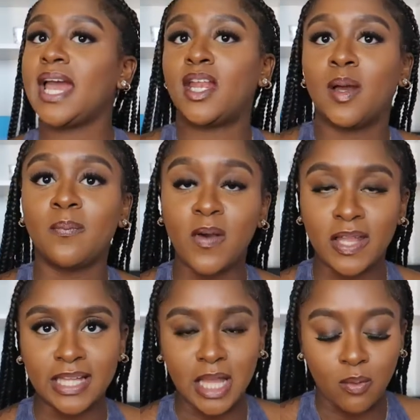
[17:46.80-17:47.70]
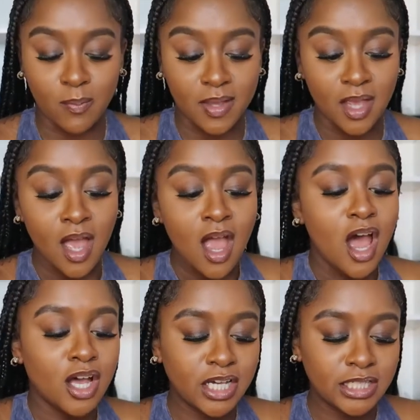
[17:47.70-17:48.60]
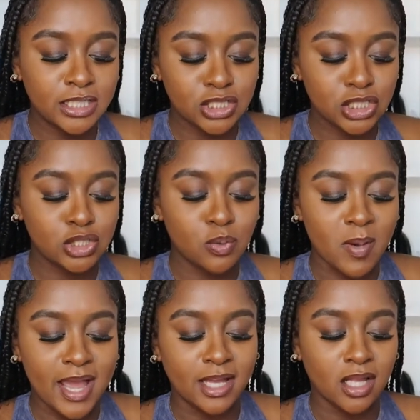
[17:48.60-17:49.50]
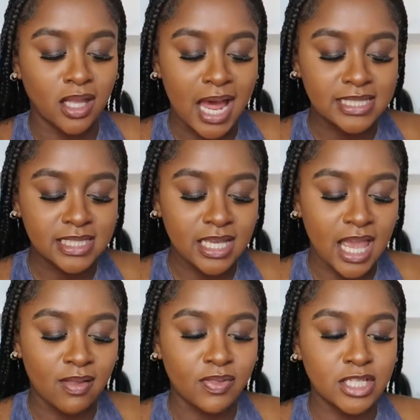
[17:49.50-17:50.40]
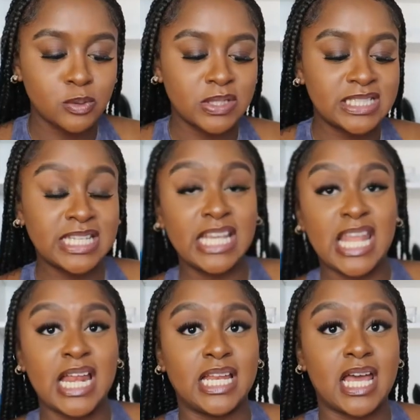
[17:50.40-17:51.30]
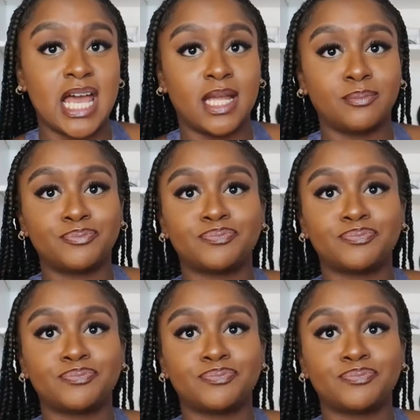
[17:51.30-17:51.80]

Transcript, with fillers: that up, but like that would be a good addition to my closet and this was $10.99.